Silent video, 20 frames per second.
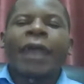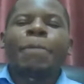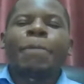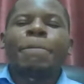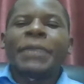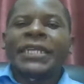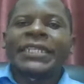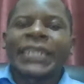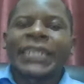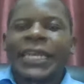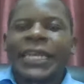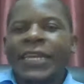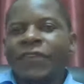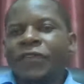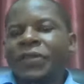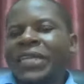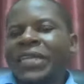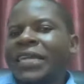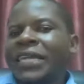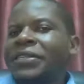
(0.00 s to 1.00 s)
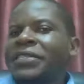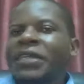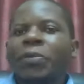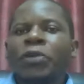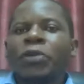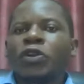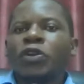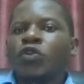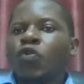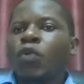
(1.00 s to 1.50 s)
better level than
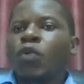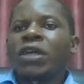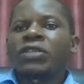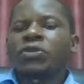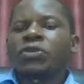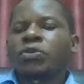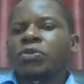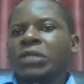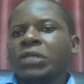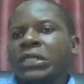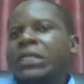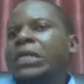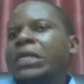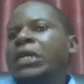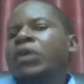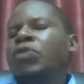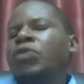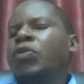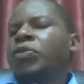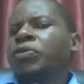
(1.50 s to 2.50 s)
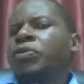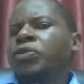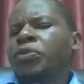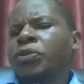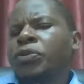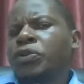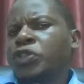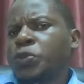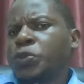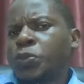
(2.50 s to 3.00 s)
somebody who has not gone through
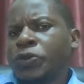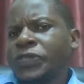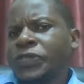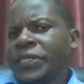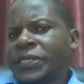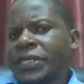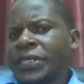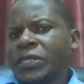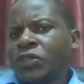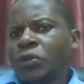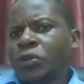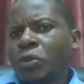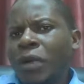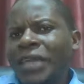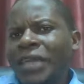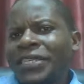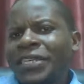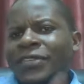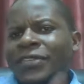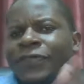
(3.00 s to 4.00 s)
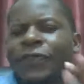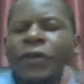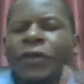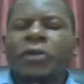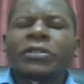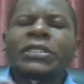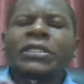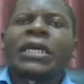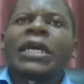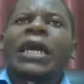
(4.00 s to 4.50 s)
those processes. So I just
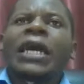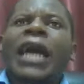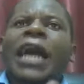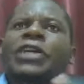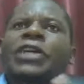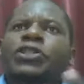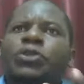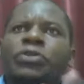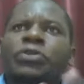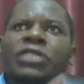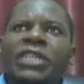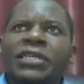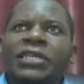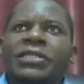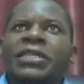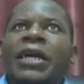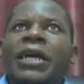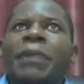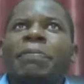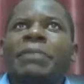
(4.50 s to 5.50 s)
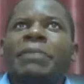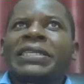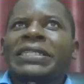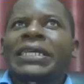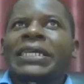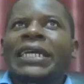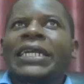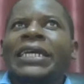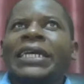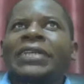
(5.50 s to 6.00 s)
felt I should just come
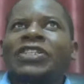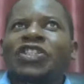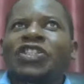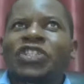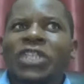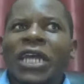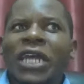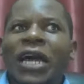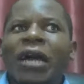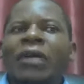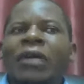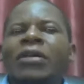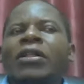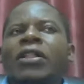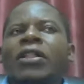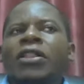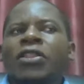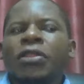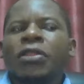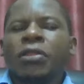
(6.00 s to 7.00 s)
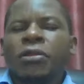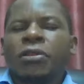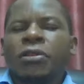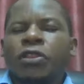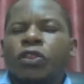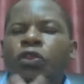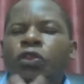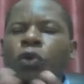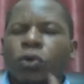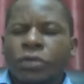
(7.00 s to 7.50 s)
basically and share
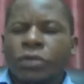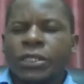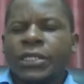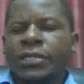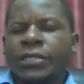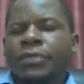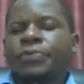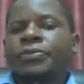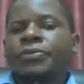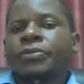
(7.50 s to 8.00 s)
thoughts